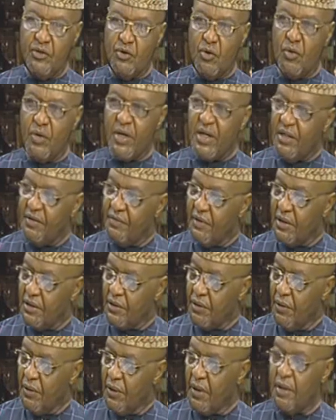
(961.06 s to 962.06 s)
all
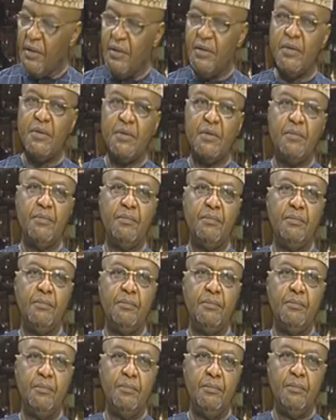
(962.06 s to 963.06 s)
relevant organs,
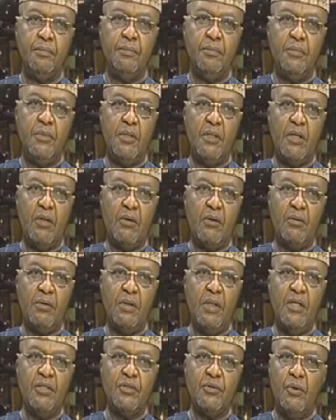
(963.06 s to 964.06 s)

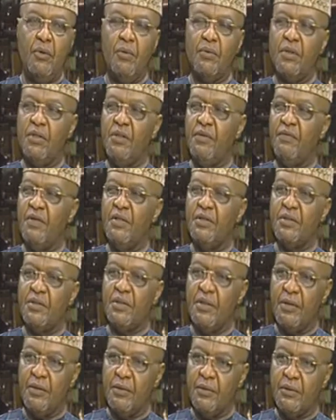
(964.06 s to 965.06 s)
recognize all relevant
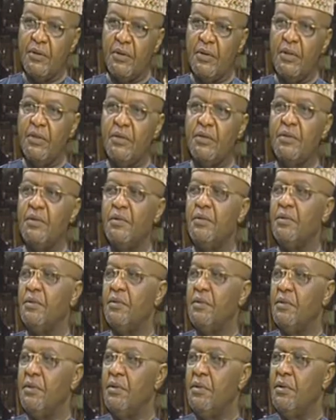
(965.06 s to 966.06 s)
stakeholders,
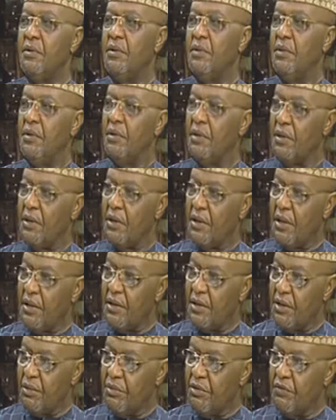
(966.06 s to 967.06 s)

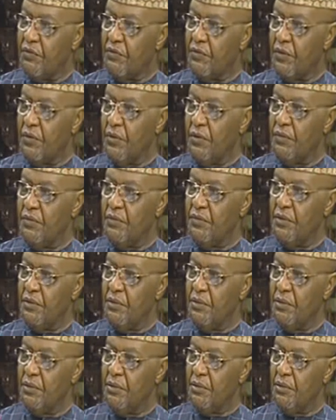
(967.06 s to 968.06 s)
get them involved,
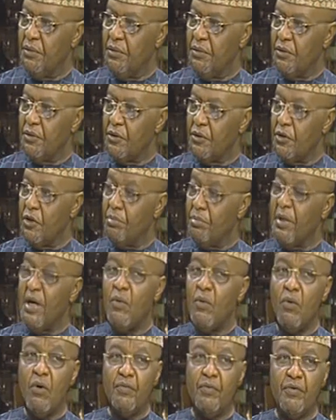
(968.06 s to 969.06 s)
not
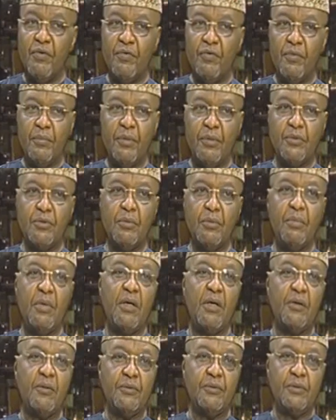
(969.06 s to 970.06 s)
by way of information,
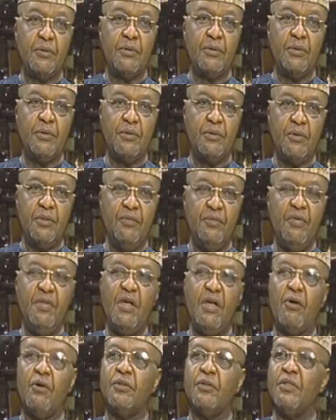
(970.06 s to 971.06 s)
by consultation. Even
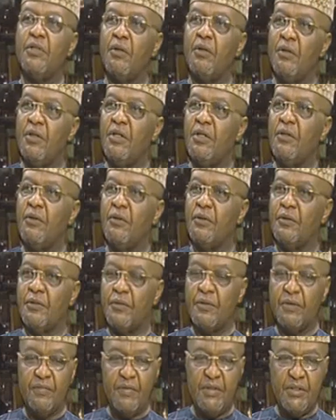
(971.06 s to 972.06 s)
the current
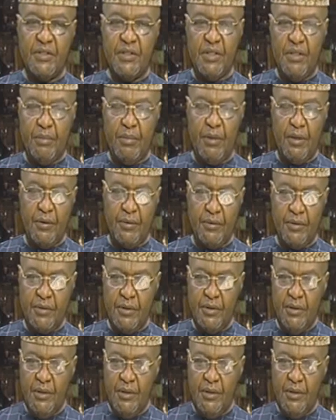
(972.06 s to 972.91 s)
controversy about